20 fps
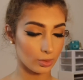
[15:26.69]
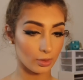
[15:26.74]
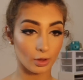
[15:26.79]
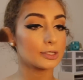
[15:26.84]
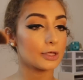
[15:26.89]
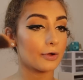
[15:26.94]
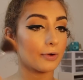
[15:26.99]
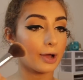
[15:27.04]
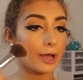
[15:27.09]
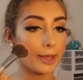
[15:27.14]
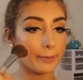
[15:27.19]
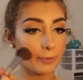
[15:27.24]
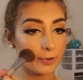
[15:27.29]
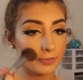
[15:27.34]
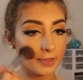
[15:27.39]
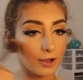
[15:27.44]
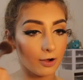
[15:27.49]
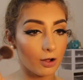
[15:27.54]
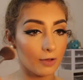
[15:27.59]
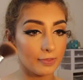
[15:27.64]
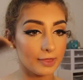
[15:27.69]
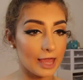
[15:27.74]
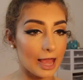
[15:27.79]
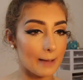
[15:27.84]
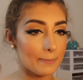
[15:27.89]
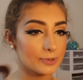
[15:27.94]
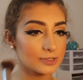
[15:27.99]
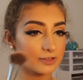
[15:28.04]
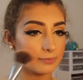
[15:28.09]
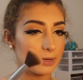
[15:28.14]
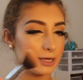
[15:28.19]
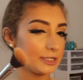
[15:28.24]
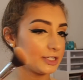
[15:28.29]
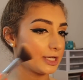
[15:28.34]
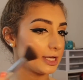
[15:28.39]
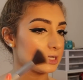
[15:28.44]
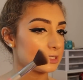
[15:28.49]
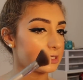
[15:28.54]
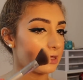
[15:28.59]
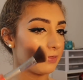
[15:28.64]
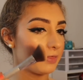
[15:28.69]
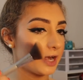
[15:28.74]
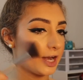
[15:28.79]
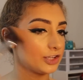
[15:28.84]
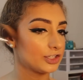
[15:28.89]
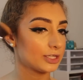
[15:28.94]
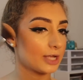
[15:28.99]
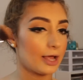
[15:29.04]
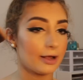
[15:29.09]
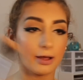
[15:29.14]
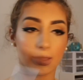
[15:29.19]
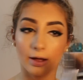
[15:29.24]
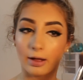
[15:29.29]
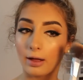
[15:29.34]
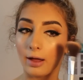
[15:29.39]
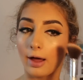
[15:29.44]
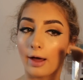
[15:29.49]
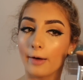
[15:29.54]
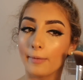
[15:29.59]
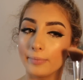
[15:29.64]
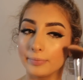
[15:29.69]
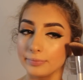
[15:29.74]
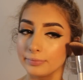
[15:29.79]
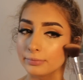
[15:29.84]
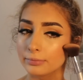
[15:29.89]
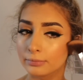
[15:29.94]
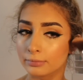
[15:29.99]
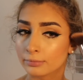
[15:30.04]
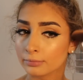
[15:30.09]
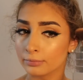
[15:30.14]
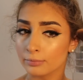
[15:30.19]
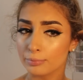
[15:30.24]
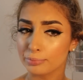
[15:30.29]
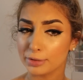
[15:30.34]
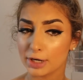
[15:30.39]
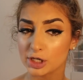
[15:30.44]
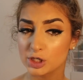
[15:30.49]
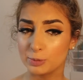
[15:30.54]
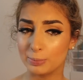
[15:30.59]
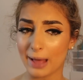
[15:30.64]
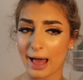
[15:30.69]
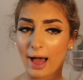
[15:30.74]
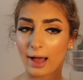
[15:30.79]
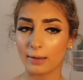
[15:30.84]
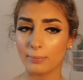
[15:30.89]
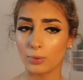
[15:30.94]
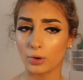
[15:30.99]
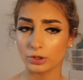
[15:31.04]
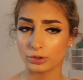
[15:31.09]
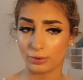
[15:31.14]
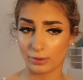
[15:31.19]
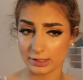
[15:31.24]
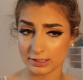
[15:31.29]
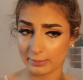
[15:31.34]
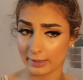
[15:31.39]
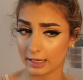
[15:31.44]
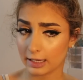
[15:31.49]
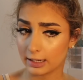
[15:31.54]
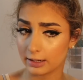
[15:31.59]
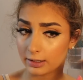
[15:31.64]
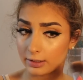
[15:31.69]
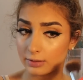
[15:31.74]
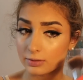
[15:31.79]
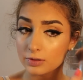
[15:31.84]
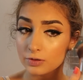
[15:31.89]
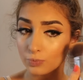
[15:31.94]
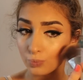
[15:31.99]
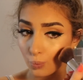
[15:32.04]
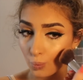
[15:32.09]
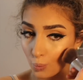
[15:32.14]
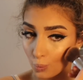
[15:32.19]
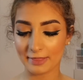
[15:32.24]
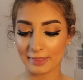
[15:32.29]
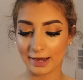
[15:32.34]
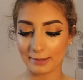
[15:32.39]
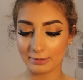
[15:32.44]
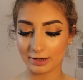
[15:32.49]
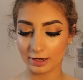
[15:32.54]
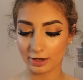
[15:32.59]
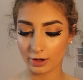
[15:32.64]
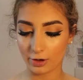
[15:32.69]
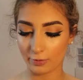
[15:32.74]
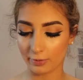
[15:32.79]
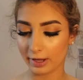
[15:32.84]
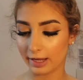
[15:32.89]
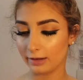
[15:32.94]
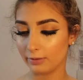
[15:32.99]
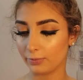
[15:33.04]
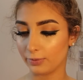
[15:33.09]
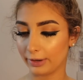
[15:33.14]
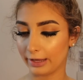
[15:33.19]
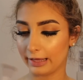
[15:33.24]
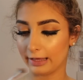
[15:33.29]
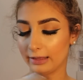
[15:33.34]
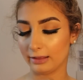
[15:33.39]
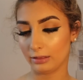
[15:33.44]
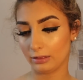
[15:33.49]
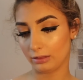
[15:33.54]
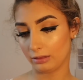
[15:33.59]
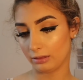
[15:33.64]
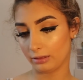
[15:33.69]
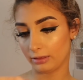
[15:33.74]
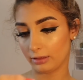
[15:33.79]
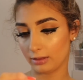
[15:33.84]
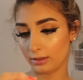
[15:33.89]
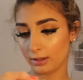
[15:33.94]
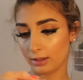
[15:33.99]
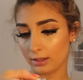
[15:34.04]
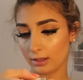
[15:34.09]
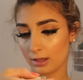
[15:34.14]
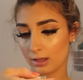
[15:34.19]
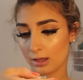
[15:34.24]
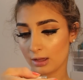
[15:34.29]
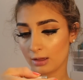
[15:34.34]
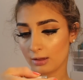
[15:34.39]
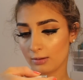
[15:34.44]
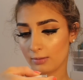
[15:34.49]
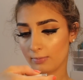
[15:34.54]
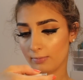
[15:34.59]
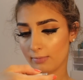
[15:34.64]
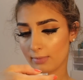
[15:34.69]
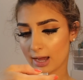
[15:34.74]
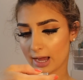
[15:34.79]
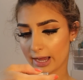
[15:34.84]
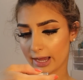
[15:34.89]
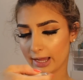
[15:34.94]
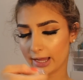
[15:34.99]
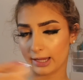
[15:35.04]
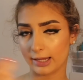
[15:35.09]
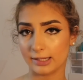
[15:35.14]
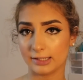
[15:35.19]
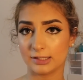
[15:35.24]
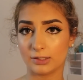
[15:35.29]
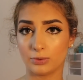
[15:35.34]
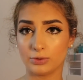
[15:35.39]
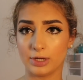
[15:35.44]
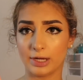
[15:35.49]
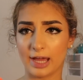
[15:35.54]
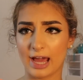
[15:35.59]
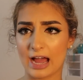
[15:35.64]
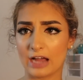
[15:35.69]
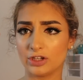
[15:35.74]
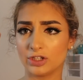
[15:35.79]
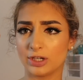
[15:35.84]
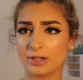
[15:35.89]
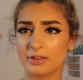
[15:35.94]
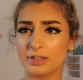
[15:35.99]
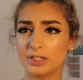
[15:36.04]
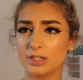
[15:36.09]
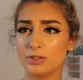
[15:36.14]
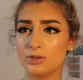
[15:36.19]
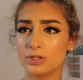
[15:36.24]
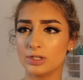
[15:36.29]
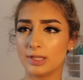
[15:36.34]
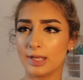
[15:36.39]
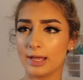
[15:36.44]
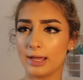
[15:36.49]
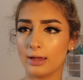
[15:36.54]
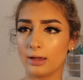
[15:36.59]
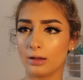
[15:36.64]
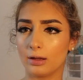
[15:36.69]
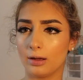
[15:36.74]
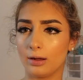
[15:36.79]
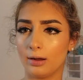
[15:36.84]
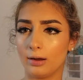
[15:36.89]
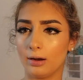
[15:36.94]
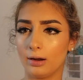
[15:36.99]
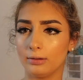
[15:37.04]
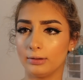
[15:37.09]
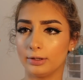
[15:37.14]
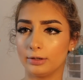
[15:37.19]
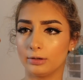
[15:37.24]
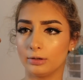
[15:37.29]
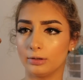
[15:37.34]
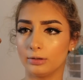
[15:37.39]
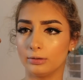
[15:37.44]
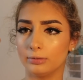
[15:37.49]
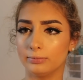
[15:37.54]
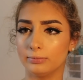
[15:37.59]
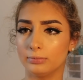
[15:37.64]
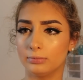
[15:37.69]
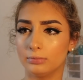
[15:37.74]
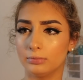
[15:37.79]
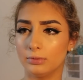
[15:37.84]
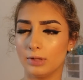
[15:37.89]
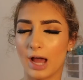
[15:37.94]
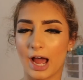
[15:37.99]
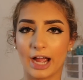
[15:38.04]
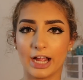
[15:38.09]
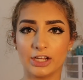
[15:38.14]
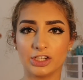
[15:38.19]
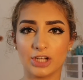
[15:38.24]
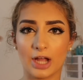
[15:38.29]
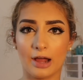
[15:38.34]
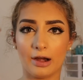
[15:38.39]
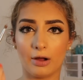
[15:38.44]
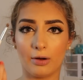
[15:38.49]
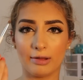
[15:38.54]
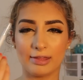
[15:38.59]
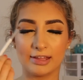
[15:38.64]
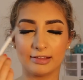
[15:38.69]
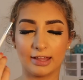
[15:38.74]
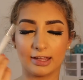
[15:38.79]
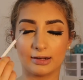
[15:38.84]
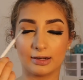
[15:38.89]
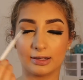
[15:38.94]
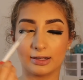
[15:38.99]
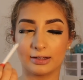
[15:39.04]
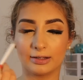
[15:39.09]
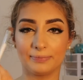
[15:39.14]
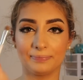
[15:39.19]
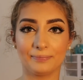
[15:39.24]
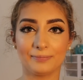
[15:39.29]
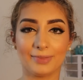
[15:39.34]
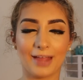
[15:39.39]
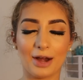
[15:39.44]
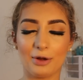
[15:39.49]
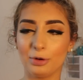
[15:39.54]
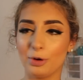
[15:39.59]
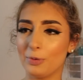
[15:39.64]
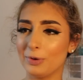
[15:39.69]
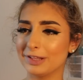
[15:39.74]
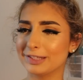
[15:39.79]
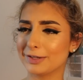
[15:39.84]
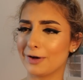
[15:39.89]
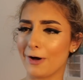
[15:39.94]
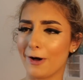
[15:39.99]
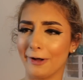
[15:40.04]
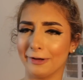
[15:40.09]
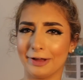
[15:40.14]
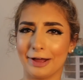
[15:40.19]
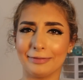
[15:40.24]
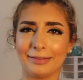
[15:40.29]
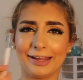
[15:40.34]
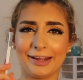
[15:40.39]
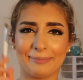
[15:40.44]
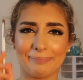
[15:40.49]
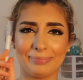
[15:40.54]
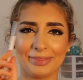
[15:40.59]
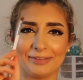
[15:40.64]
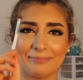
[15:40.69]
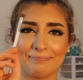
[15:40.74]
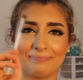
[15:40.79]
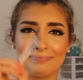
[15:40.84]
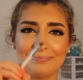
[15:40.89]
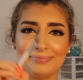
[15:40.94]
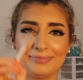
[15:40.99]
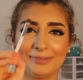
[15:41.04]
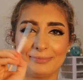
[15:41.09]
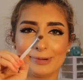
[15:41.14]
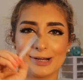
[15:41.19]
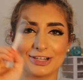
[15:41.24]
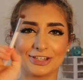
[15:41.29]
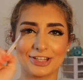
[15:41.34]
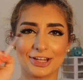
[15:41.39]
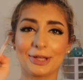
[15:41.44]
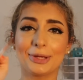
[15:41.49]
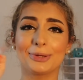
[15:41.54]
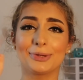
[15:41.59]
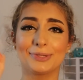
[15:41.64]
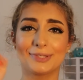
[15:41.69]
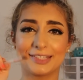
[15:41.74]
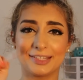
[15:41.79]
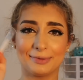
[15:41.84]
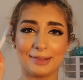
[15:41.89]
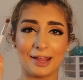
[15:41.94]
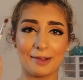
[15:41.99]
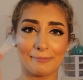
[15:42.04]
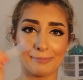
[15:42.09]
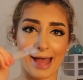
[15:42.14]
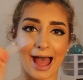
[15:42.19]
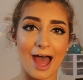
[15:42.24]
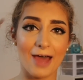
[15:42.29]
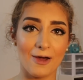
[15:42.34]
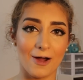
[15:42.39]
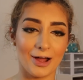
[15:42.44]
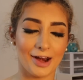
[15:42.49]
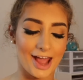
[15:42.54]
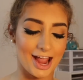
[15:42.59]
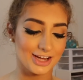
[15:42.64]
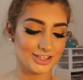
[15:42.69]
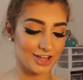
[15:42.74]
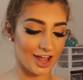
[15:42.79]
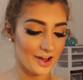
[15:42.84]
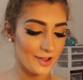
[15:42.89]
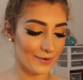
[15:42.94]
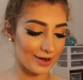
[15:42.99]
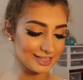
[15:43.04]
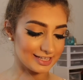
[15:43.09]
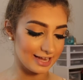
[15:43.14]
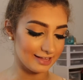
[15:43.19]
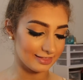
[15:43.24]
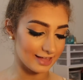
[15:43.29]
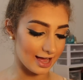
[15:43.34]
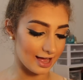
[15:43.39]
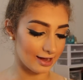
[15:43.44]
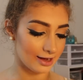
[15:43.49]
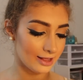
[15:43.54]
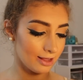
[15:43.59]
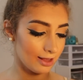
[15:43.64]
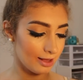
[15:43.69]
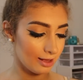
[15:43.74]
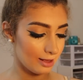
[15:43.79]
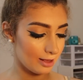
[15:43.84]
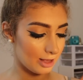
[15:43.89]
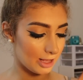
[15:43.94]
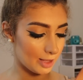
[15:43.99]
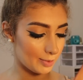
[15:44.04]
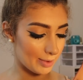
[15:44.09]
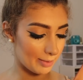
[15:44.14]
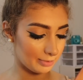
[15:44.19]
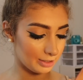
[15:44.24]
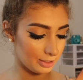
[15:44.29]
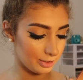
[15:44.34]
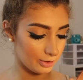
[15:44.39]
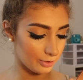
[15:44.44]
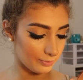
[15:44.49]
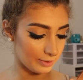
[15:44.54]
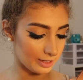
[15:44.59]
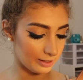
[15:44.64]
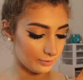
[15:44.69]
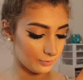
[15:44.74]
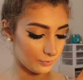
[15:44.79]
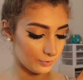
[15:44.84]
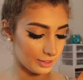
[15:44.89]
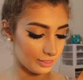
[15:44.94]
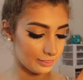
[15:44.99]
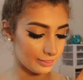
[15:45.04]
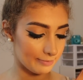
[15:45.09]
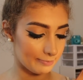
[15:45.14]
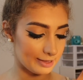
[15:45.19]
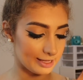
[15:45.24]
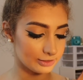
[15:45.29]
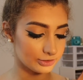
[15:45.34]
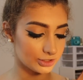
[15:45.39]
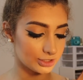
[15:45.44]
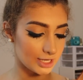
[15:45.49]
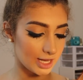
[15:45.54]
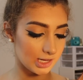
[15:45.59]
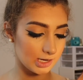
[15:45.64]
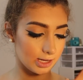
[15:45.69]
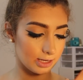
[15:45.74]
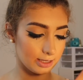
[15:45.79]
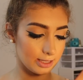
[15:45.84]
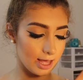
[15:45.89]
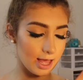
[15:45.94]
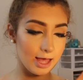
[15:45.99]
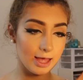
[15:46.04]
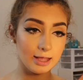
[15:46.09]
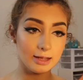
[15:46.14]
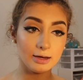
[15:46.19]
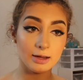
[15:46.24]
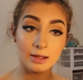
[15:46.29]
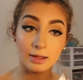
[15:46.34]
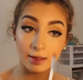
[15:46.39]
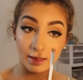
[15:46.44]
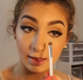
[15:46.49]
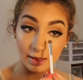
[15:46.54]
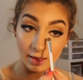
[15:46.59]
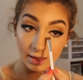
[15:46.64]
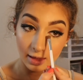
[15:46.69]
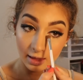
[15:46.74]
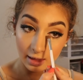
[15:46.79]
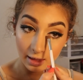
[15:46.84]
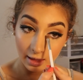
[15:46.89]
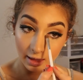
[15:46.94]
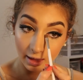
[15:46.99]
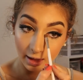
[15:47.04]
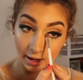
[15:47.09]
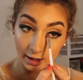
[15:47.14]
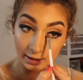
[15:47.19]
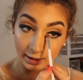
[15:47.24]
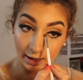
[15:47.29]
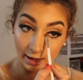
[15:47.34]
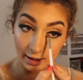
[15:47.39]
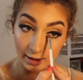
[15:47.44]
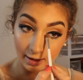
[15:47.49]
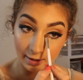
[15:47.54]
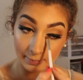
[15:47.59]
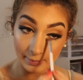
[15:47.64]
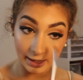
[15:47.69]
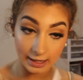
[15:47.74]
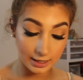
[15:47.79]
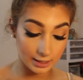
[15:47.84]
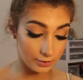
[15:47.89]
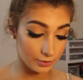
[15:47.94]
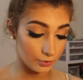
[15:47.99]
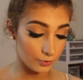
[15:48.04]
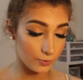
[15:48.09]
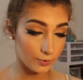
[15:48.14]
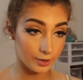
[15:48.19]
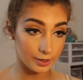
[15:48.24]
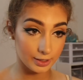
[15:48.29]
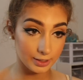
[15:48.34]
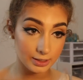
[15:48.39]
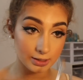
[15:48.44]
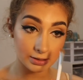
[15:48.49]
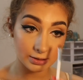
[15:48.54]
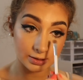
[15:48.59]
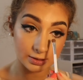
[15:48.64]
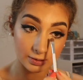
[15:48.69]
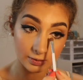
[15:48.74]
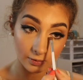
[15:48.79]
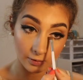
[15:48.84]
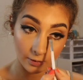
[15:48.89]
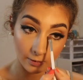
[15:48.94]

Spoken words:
So I put that on the apples of my cheeks, and then I just kind of brush back more towards my ears. And then I'm going to go in with my Sonia Kashuk. This is just like a little eyeshadow. I think like a, I don't know what it's called, like the brush that you use to like pat on eyeshadow. I take that. I'm going to go in with the peach shade again and get my inner corners.